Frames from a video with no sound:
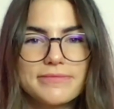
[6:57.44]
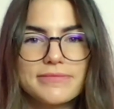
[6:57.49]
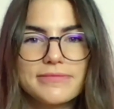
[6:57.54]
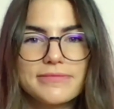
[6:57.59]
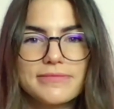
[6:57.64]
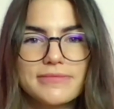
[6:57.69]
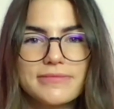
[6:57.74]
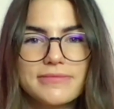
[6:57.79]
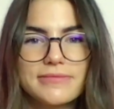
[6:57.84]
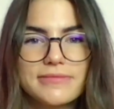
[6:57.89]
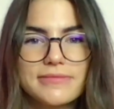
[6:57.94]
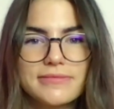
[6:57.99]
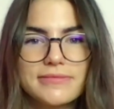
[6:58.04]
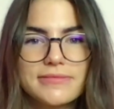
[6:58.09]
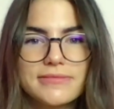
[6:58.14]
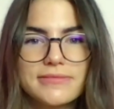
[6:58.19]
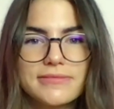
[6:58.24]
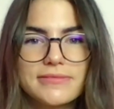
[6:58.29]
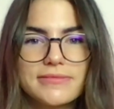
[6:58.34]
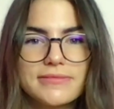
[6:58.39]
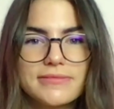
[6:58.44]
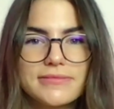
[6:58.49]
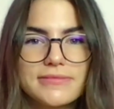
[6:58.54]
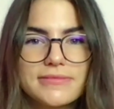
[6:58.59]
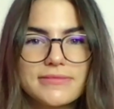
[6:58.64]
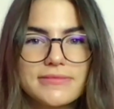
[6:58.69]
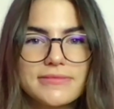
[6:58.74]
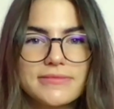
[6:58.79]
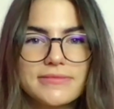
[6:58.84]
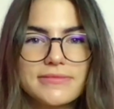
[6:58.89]

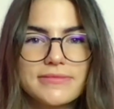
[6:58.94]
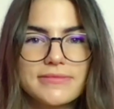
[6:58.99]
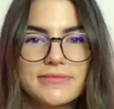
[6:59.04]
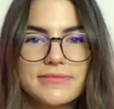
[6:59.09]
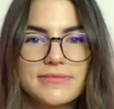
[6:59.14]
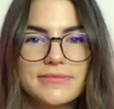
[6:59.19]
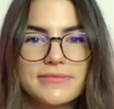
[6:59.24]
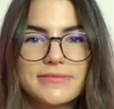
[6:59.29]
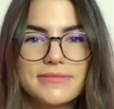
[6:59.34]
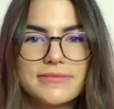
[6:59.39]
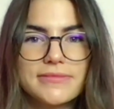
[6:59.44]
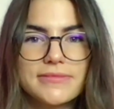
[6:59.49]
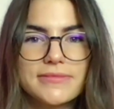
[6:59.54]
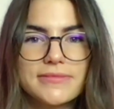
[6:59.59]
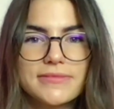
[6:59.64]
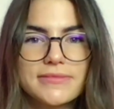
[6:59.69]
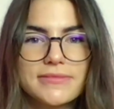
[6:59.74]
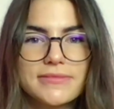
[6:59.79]
This person isn't speaking.